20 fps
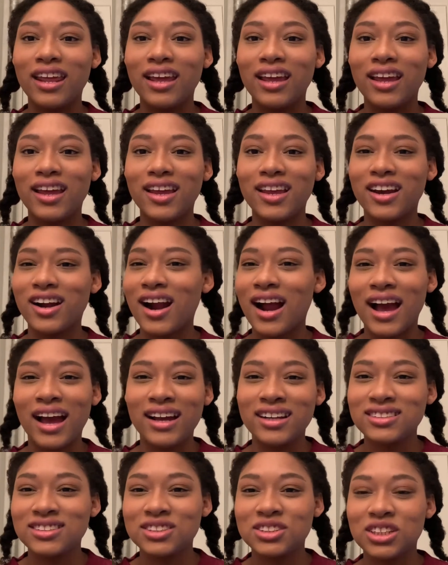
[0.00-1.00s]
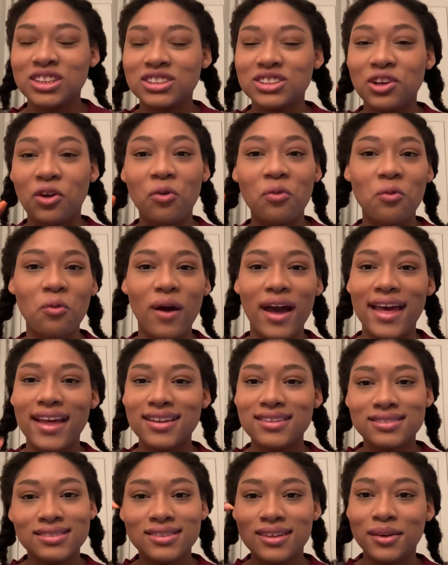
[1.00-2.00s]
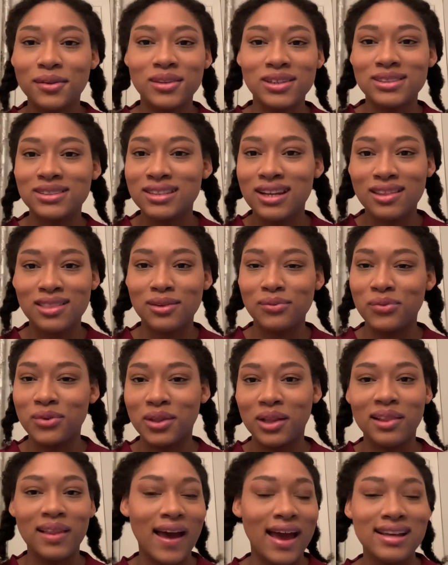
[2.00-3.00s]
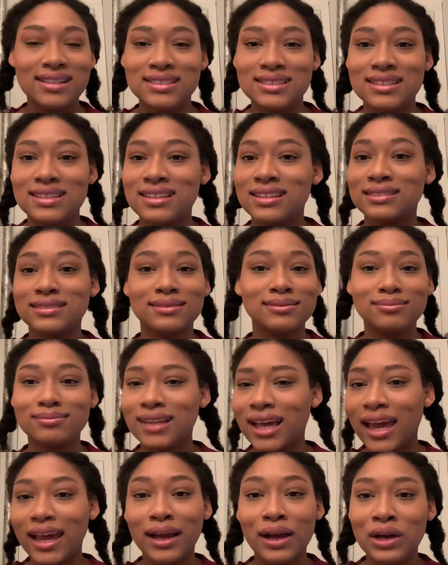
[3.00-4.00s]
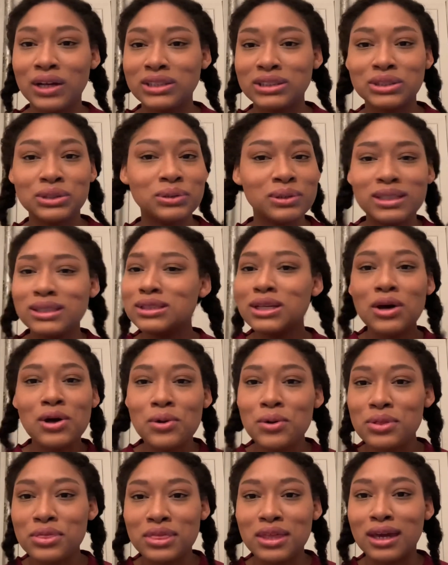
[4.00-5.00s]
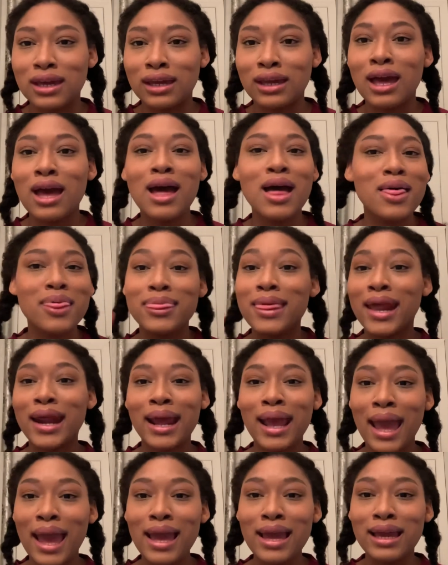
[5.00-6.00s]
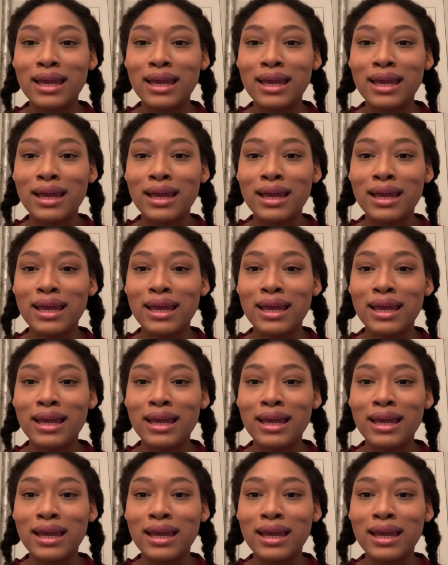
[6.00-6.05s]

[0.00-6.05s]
your eyes are just so wet, so there's nothing for the lash to hang on to. It's a whole thing that I hate.